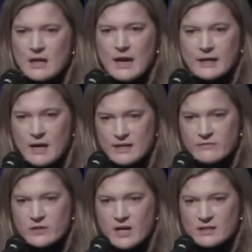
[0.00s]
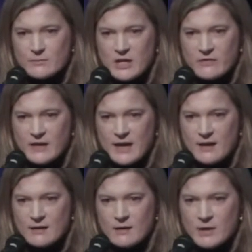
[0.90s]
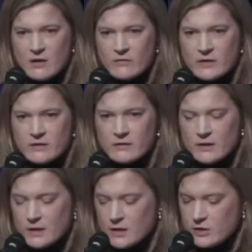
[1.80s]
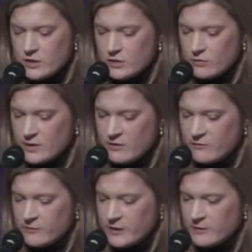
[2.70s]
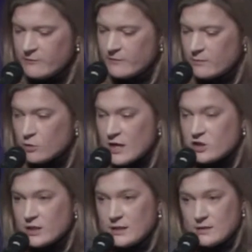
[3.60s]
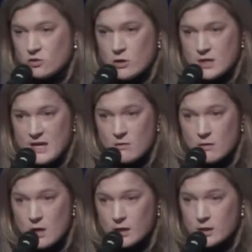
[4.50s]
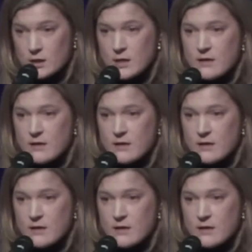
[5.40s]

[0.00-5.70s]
I kind of talked about that, about the, if the project gets drawn out longer,